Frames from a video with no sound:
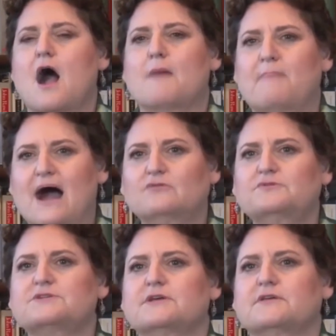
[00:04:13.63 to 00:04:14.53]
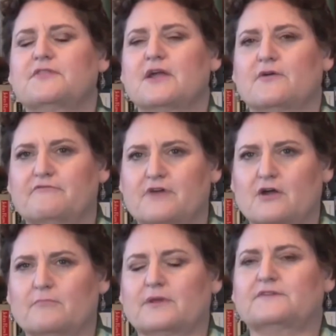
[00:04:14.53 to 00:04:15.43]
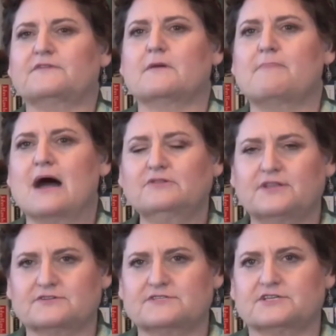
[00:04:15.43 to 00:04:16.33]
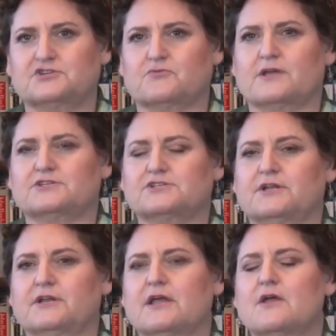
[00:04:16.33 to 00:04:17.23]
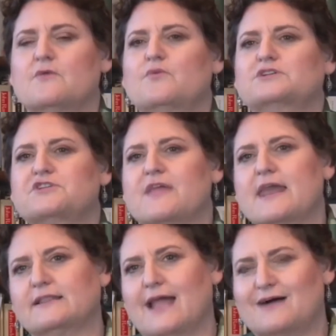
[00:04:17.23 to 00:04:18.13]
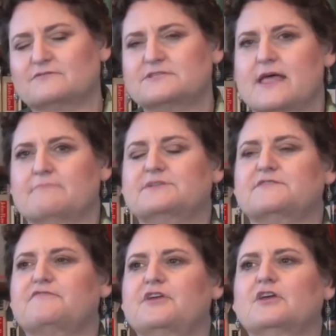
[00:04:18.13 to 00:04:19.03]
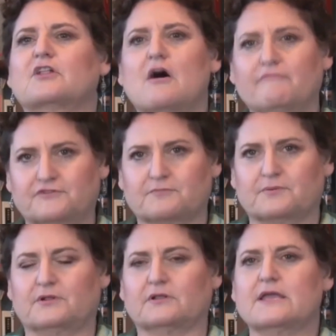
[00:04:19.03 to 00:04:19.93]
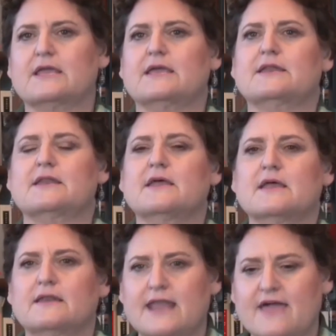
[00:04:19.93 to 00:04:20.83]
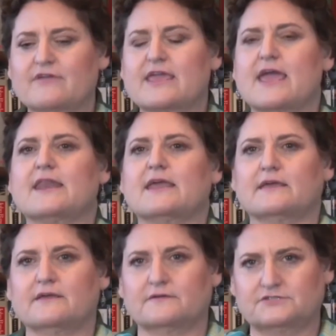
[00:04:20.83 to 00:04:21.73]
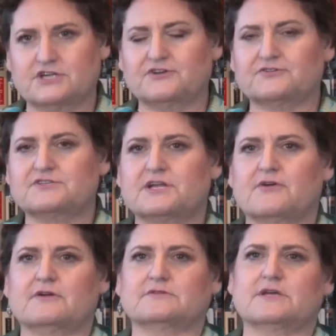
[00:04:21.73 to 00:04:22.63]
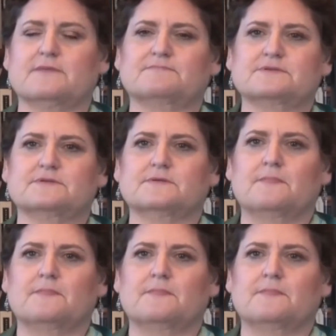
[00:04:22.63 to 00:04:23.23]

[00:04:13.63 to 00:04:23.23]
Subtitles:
about their environment, about their situation, which then allows them to feel comfortable in navigating gender stereotypes.